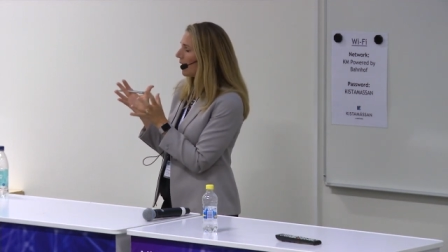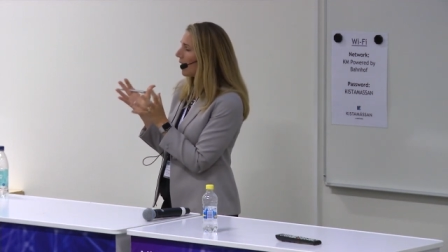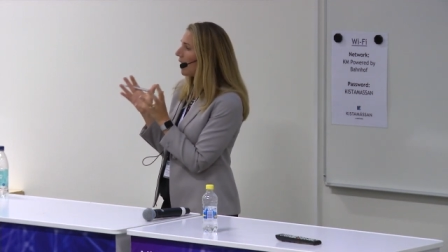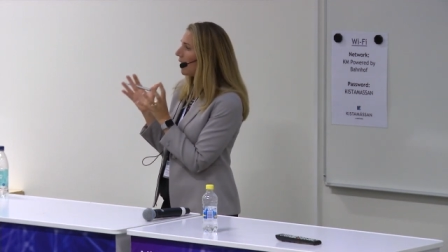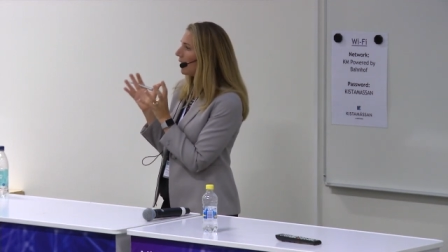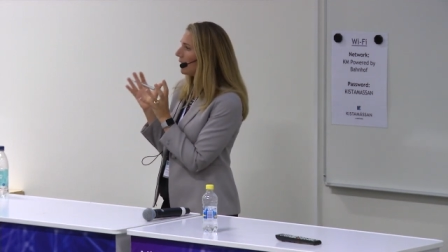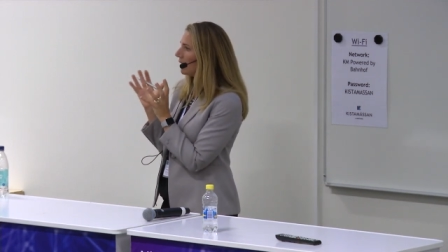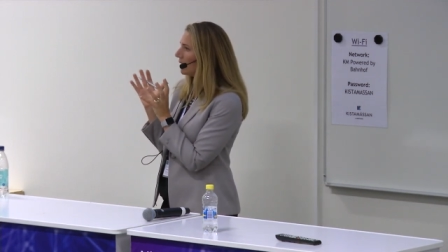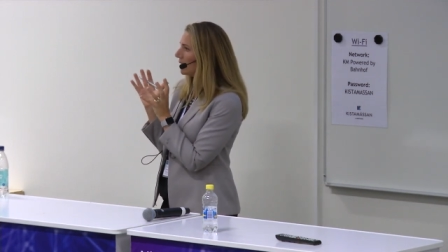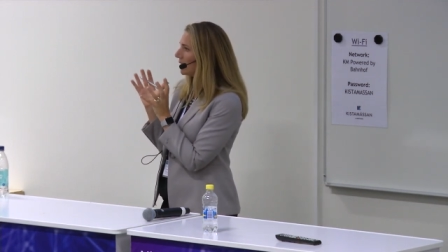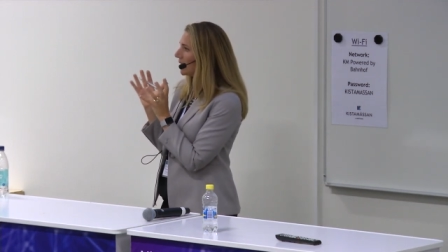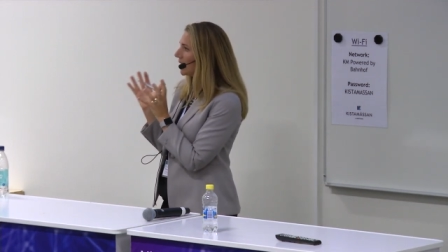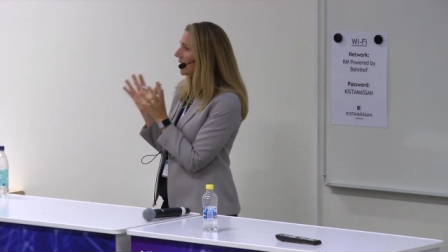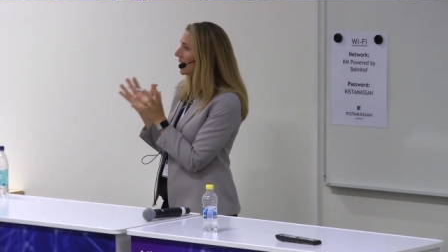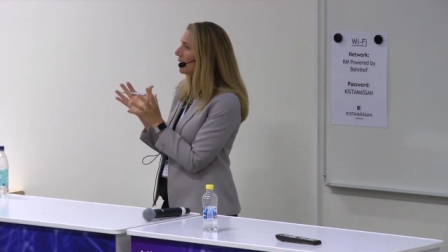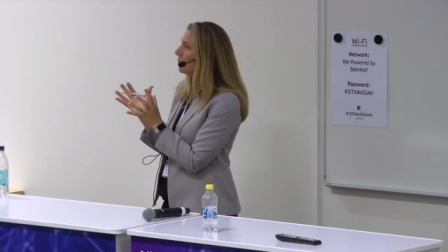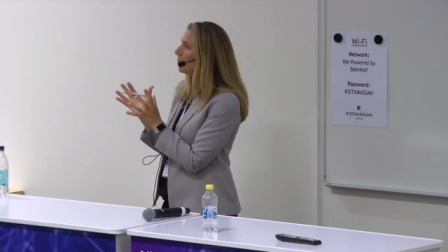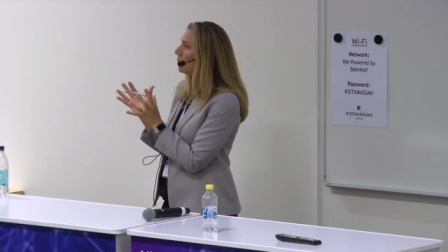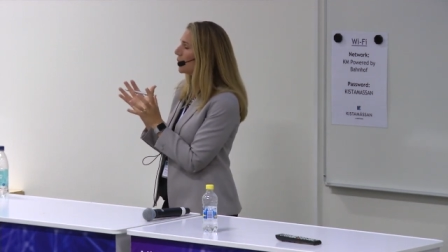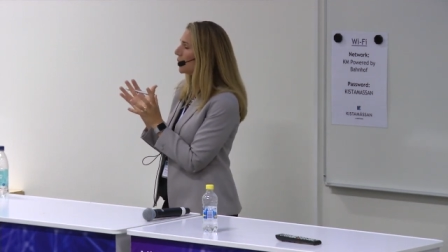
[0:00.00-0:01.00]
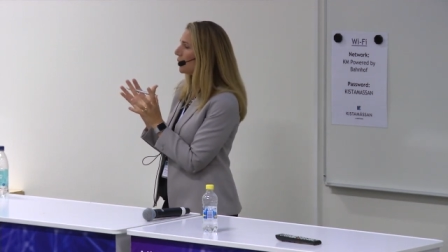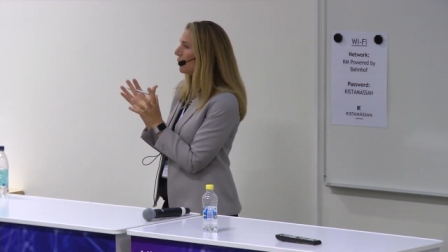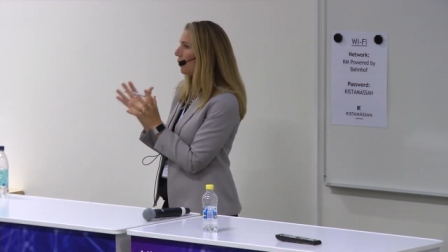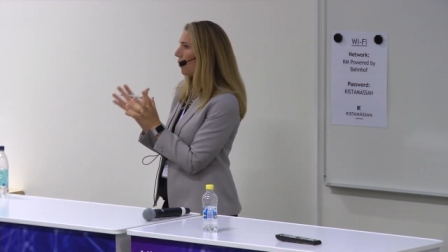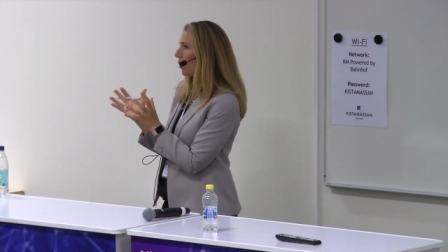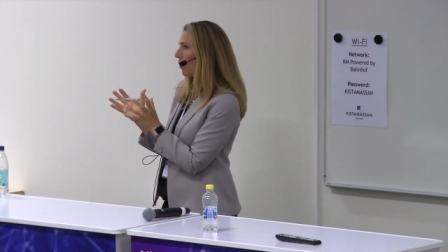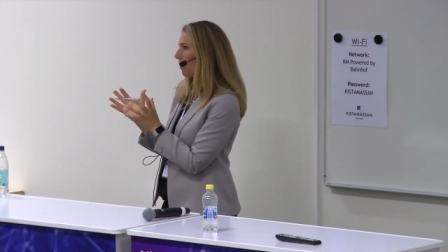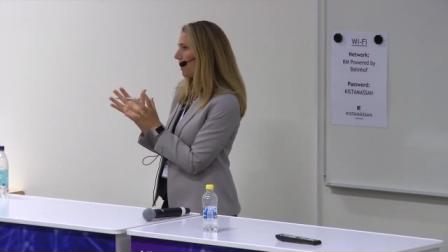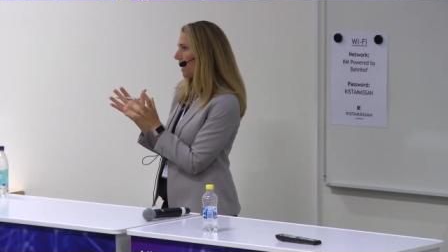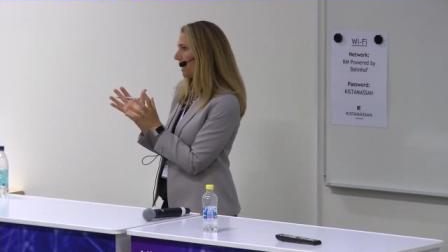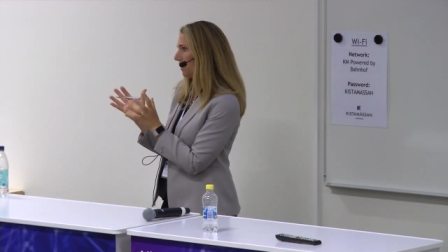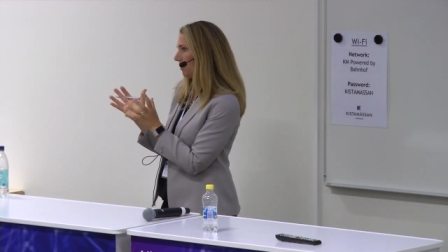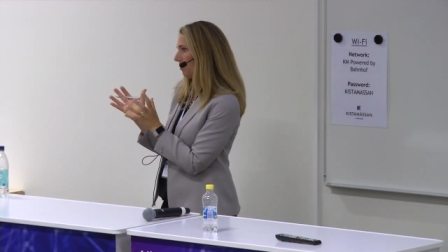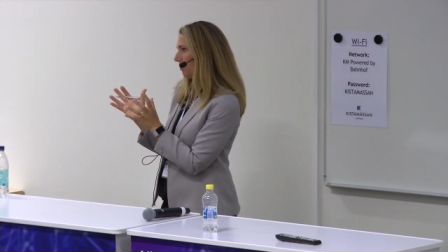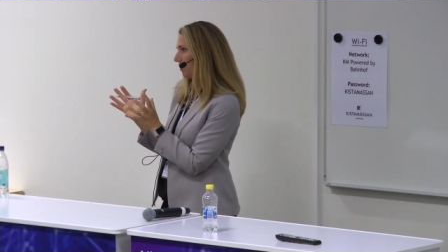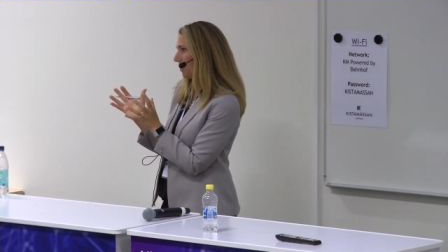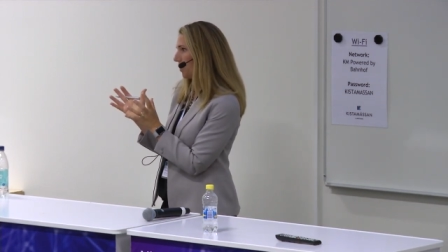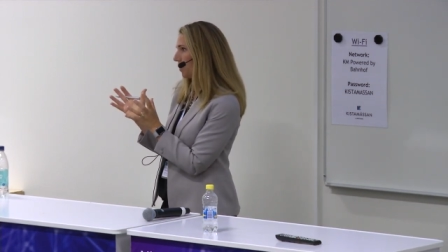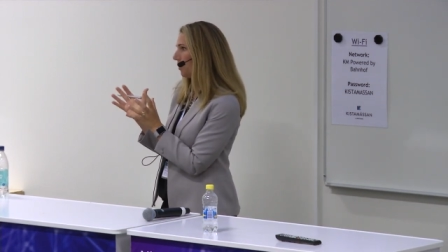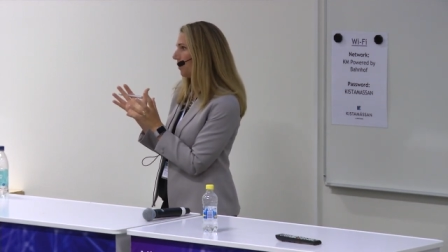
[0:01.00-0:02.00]
a teams format.
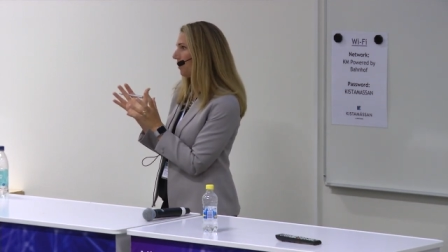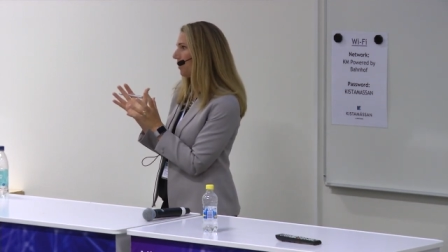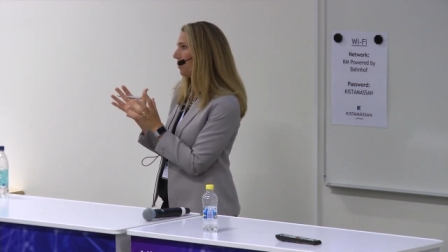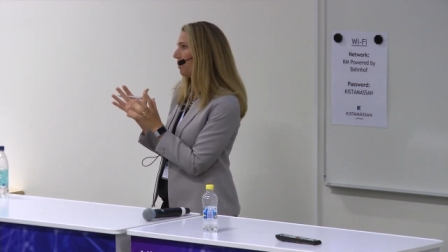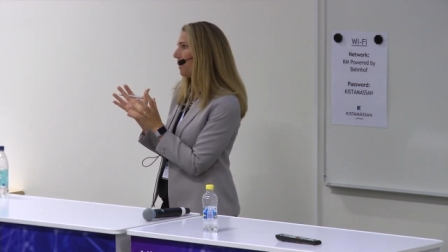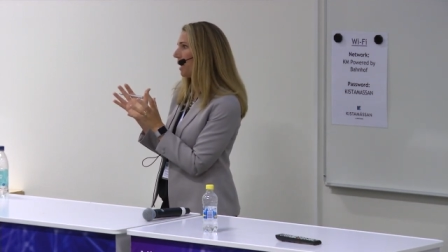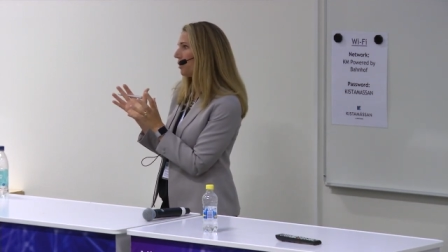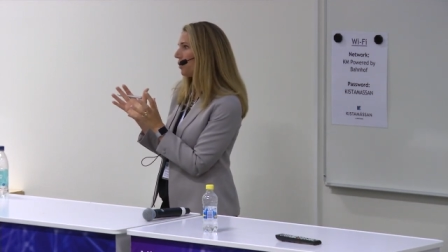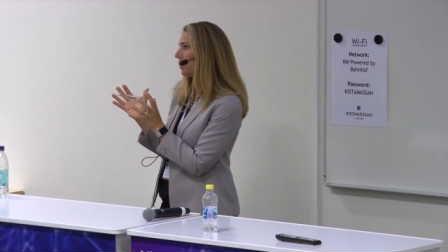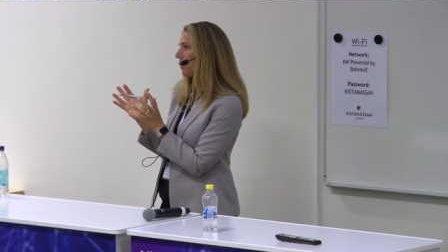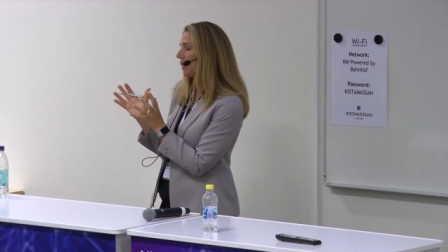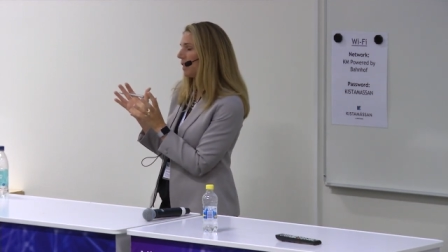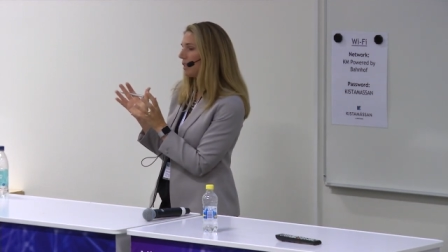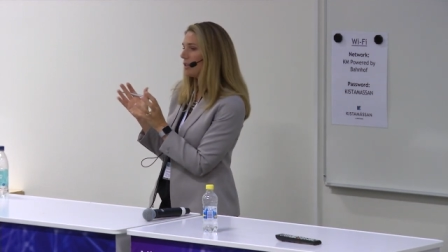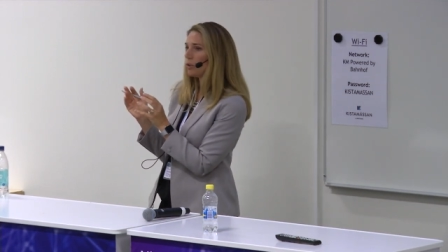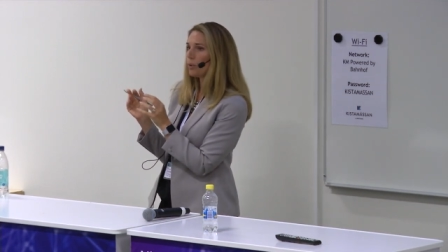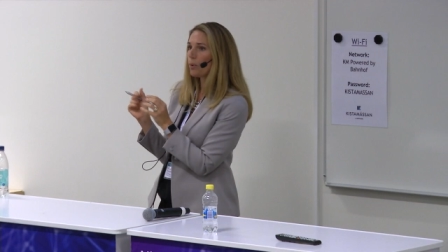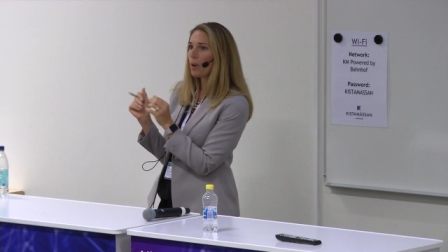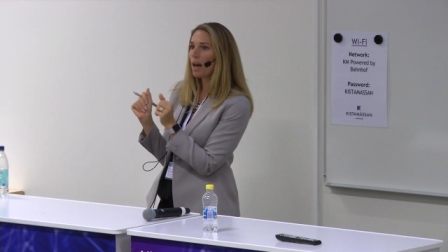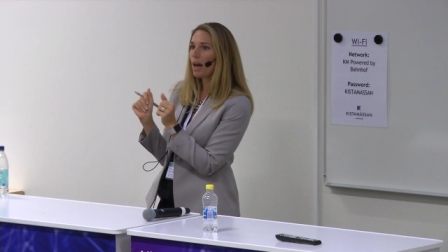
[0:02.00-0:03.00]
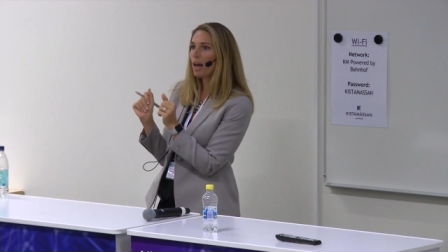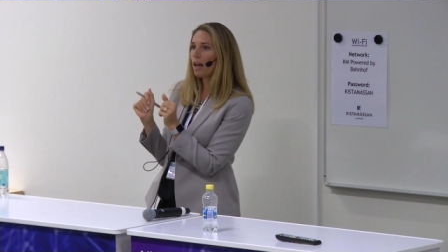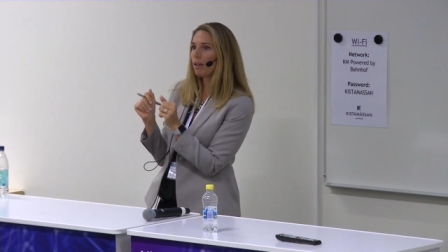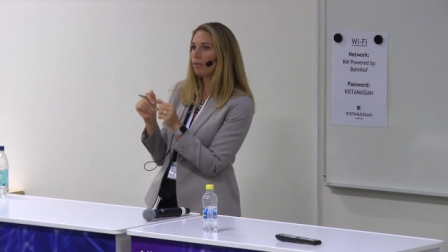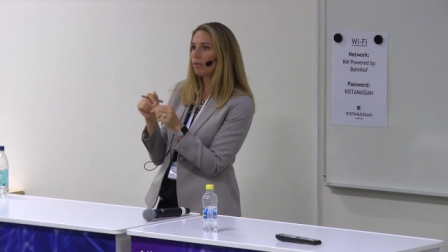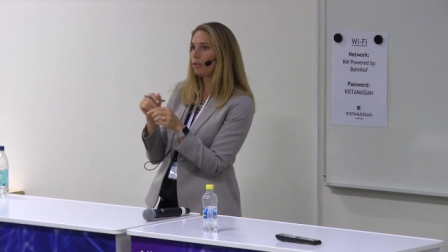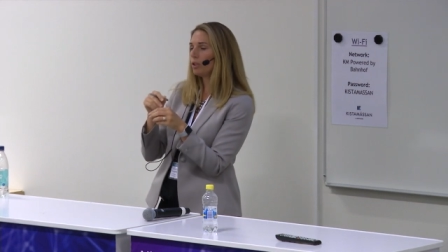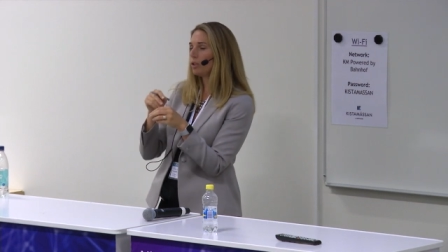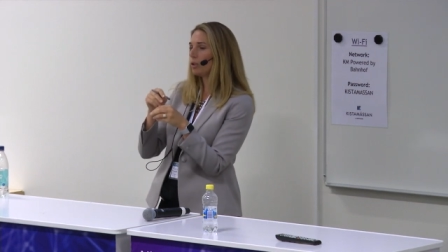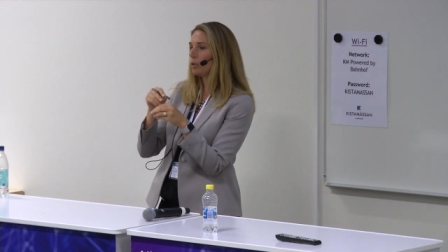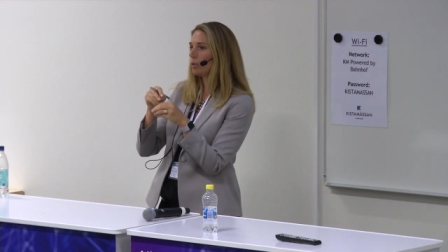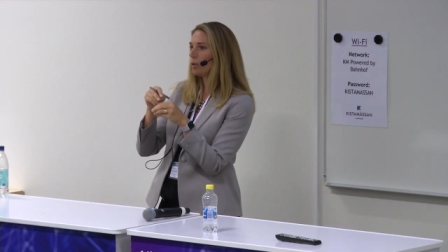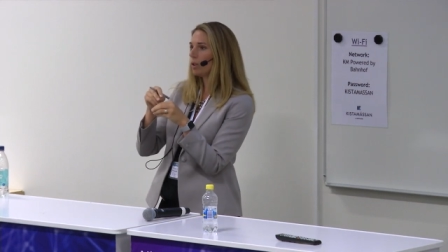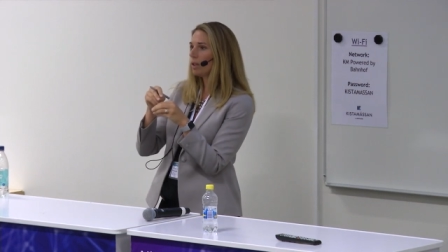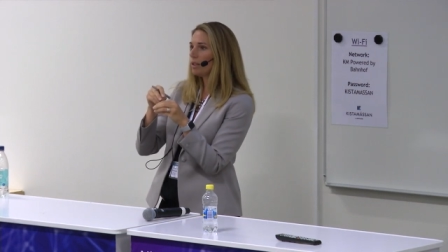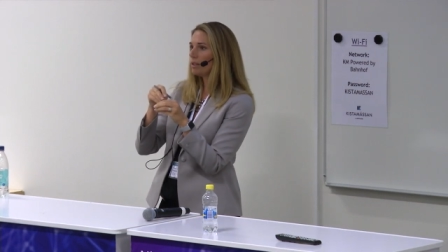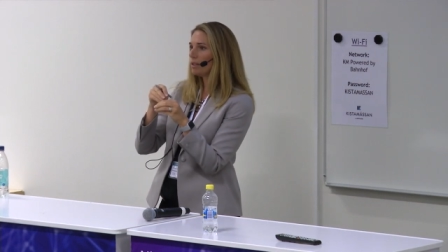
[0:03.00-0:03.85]
So if you imagine this, you have, you know,